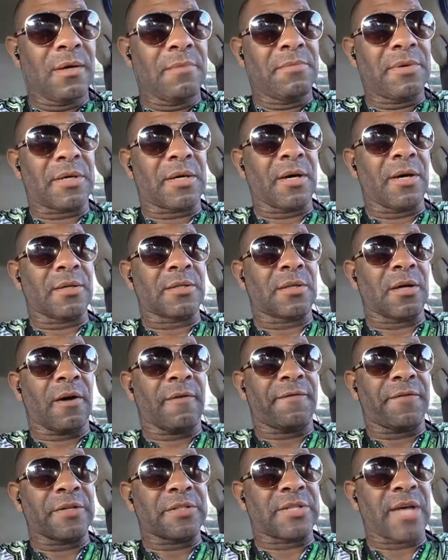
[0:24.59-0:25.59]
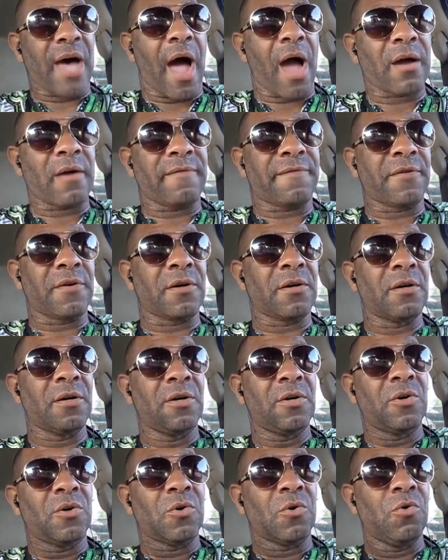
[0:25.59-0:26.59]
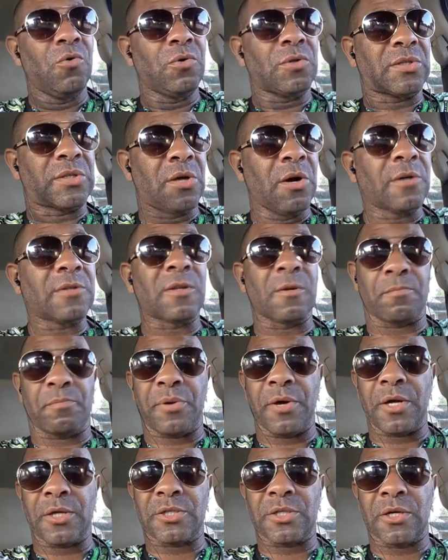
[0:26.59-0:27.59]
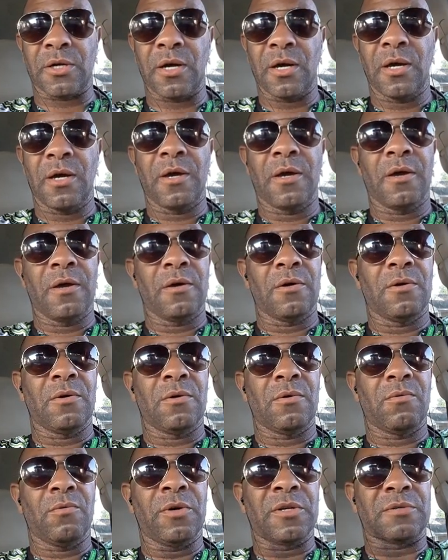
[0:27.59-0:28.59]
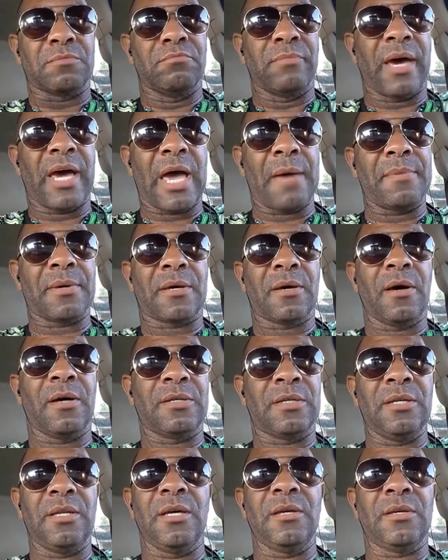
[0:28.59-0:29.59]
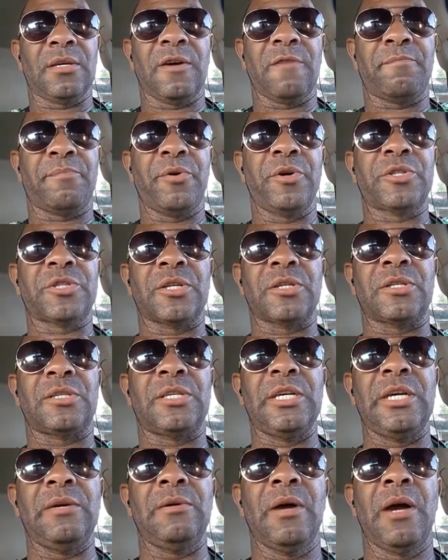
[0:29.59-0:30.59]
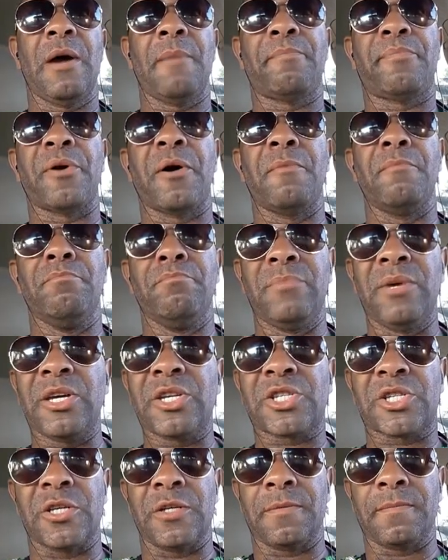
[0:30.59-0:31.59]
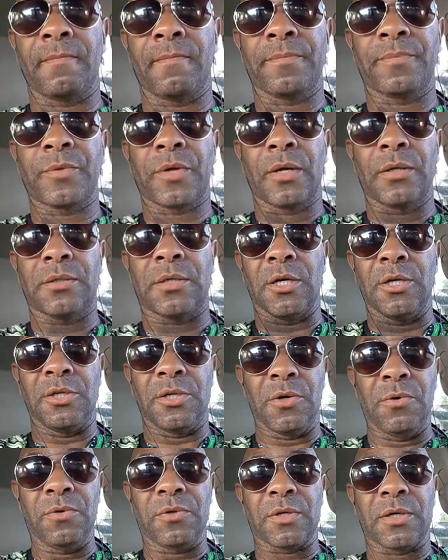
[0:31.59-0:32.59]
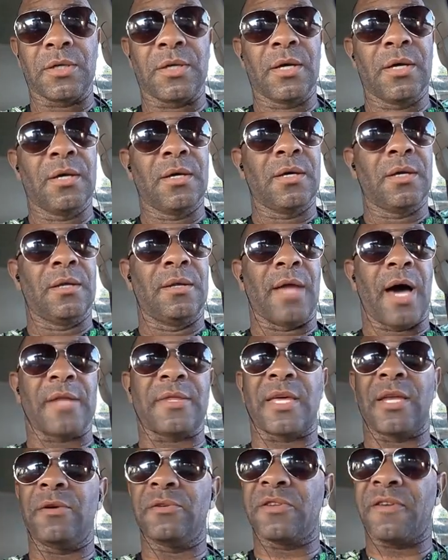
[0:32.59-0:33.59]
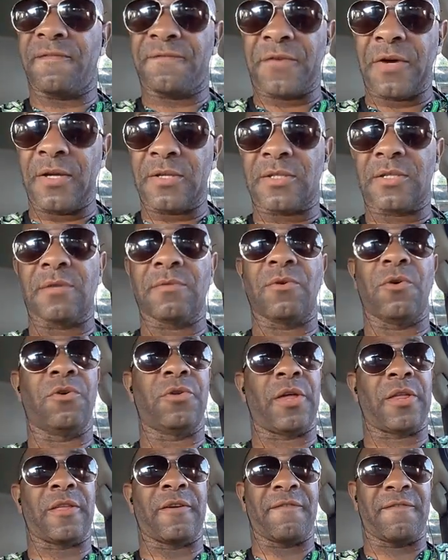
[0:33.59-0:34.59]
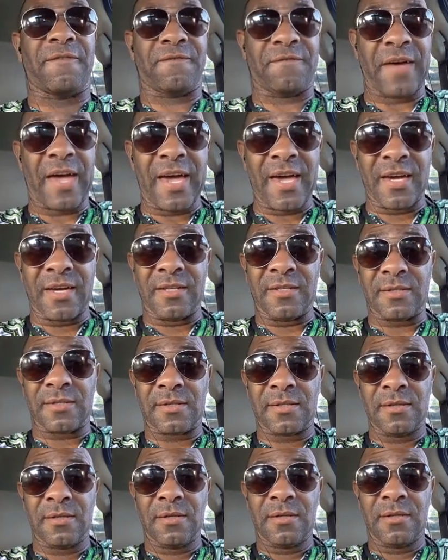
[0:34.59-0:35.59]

because the photographer who took the picture was mad because he didn't give Pusha T permission to use it. Not that it was offensive or that the fans